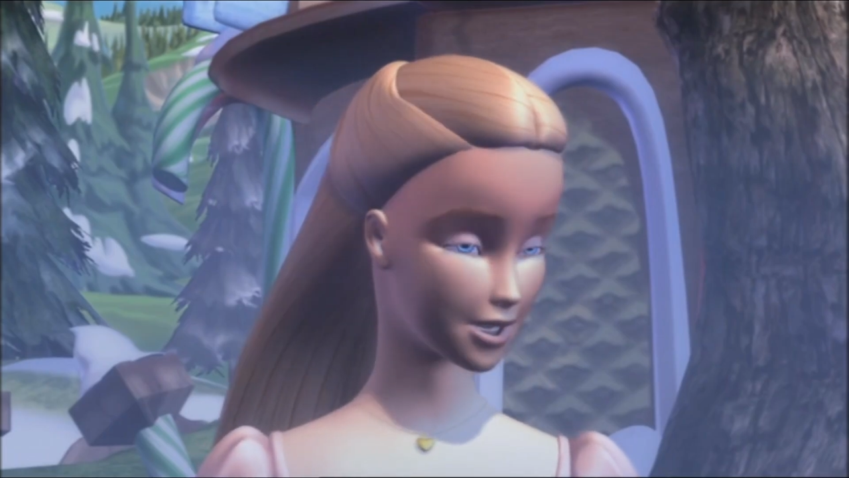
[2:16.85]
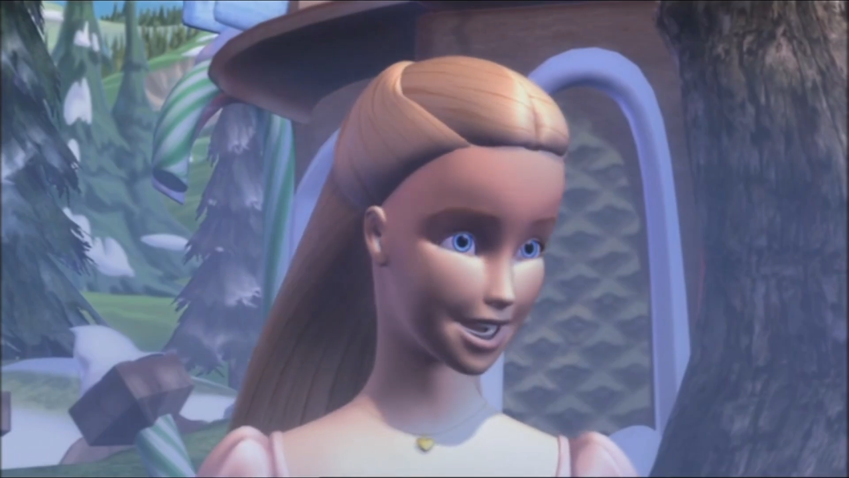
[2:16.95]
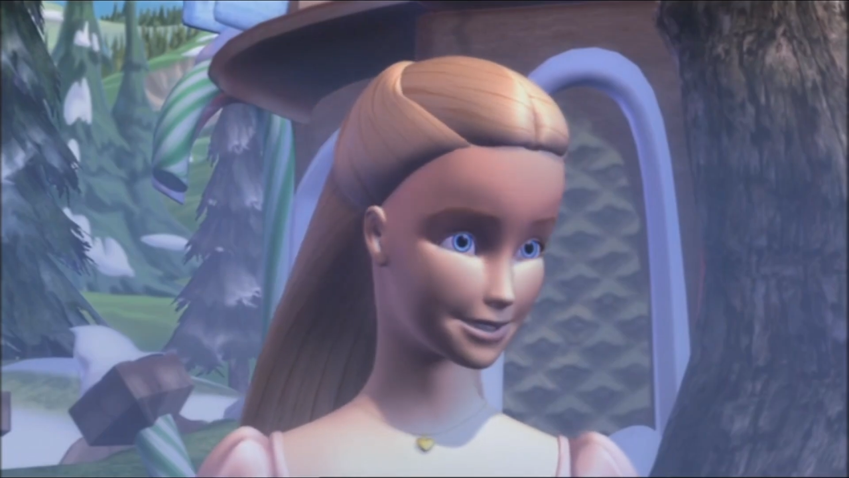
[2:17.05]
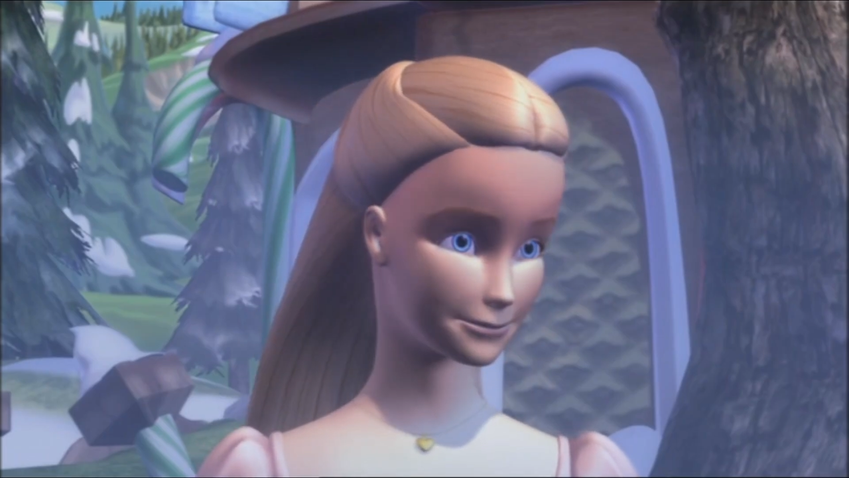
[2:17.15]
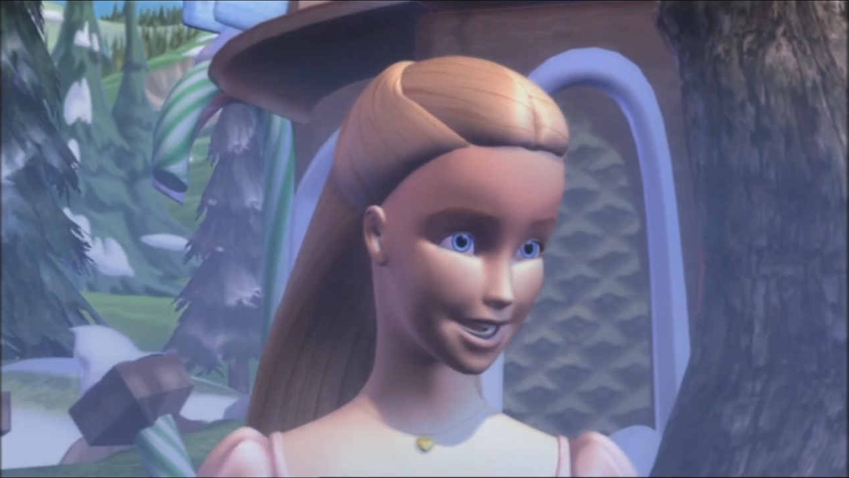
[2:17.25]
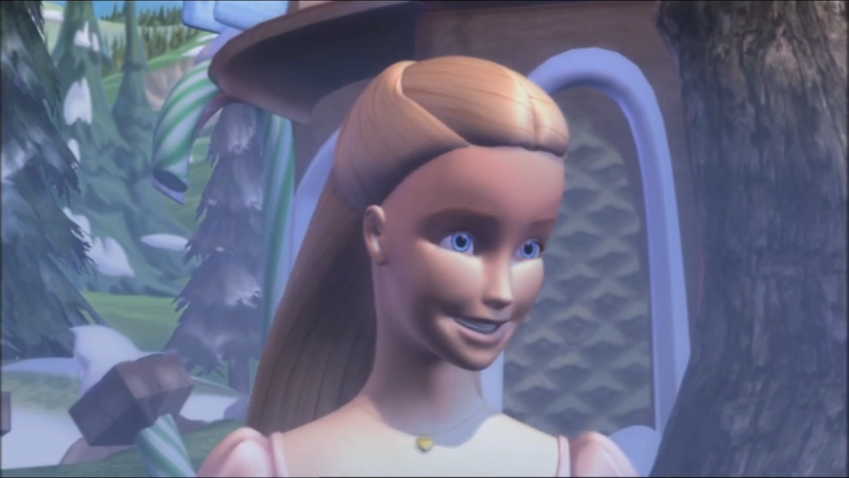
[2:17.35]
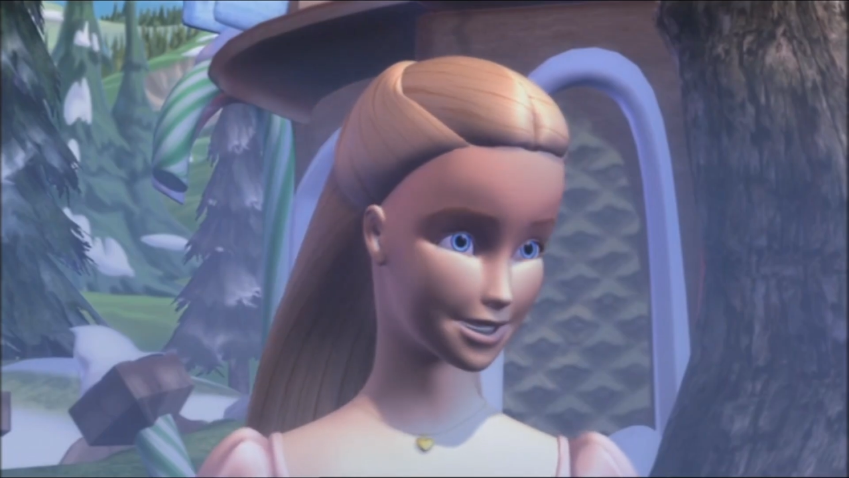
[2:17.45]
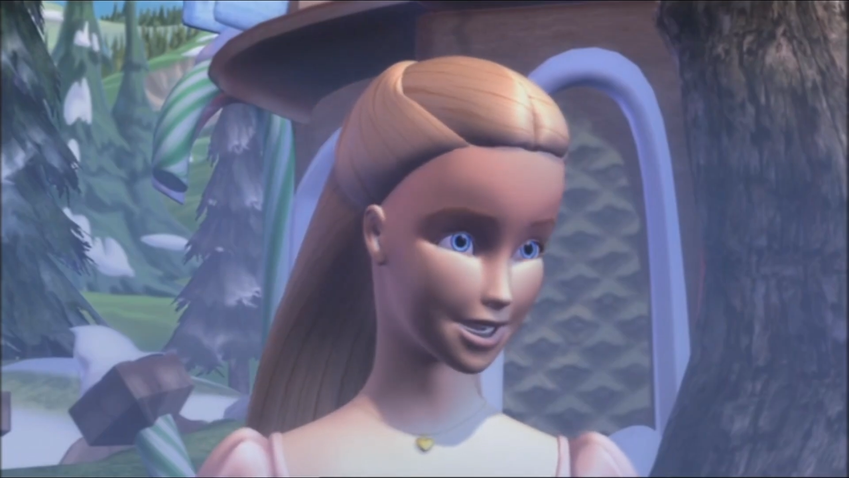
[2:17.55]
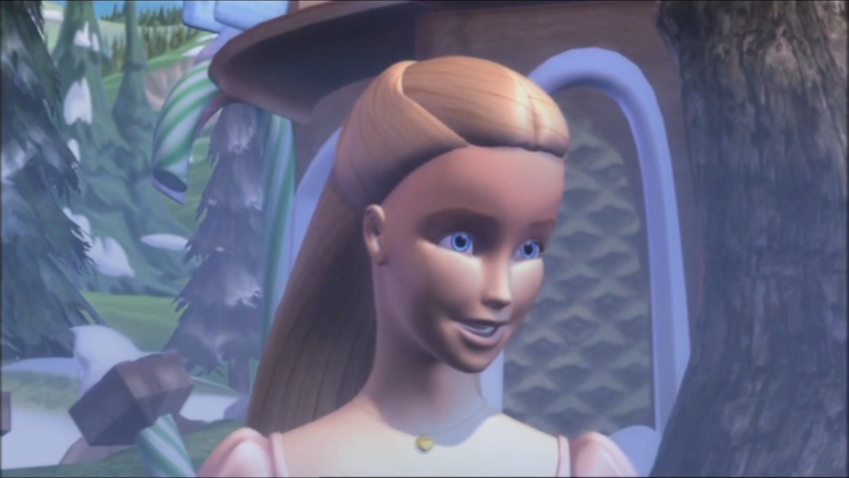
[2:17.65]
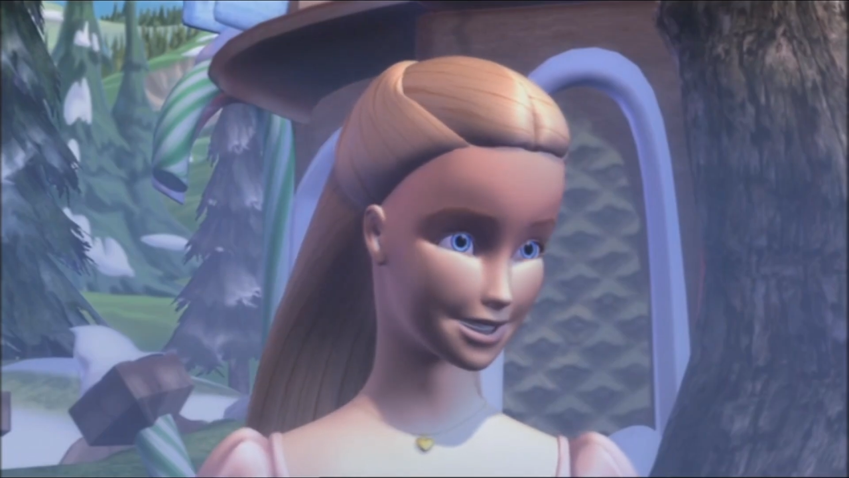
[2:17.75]
liked being
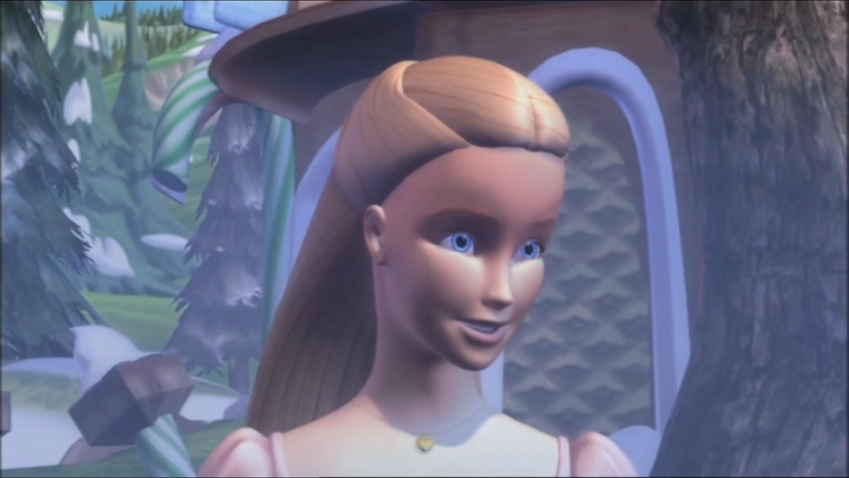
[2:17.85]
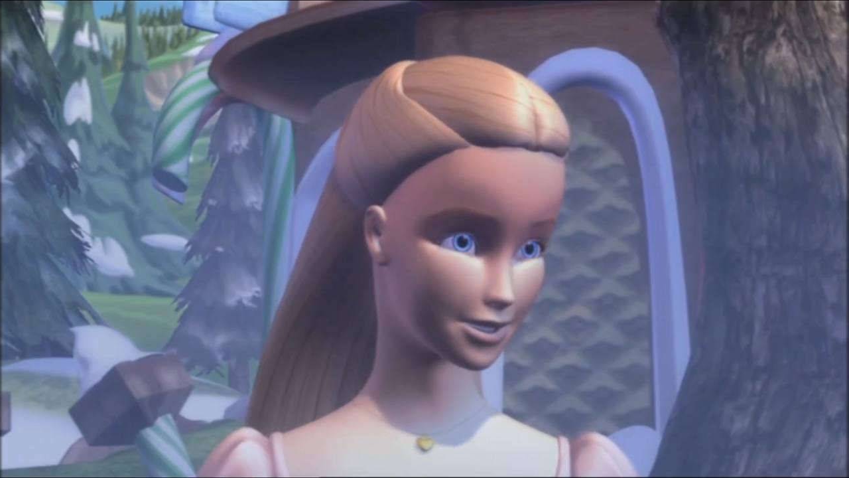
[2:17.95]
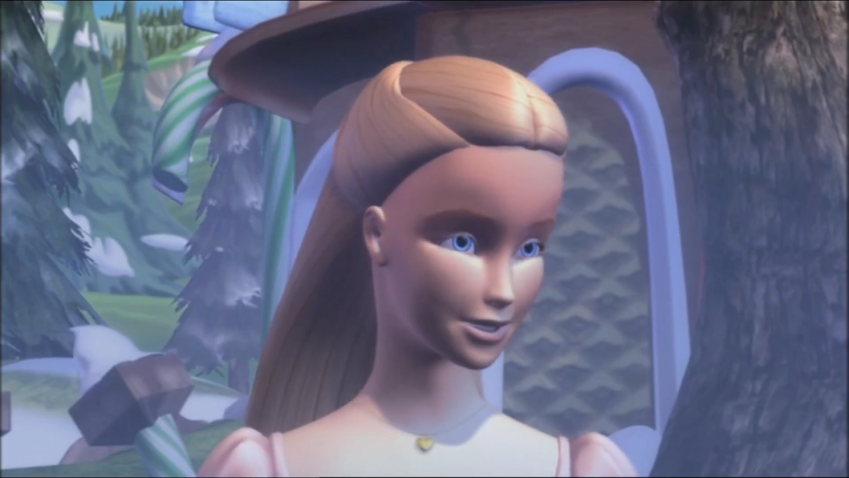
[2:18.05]
king.